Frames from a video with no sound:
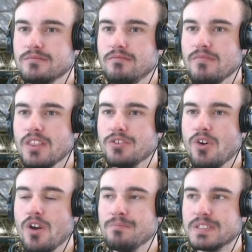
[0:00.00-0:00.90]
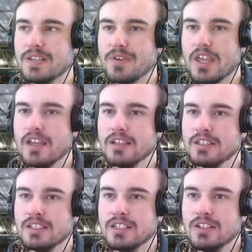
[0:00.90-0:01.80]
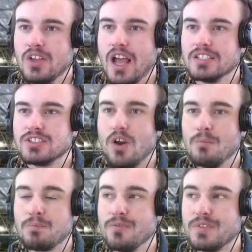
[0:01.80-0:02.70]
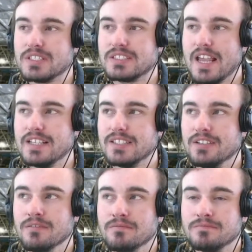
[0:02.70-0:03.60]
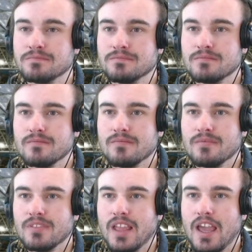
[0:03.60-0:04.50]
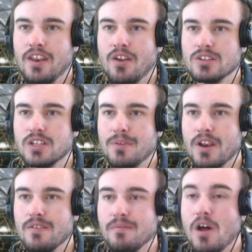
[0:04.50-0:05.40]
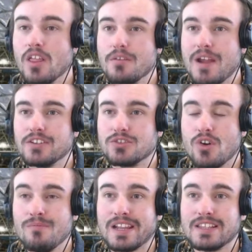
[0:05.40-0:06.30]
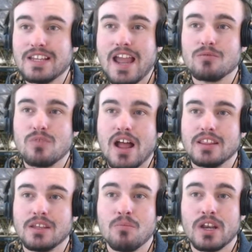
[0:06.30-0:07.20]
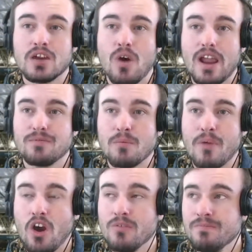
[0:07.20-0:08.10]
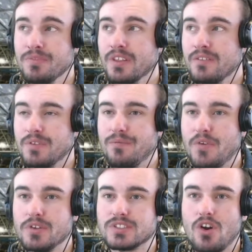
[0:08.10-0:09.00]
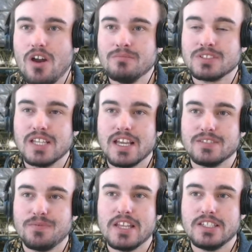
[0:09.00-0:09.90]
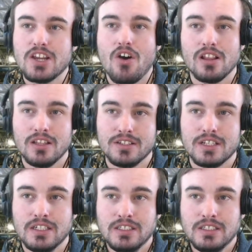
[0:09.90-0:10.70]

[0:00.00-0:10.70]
Drua and Pacifica are so improved this season. And also, I'm not even bothered about the Drua making the 8 rather than winning away from home for the first time, says Fiji Islander.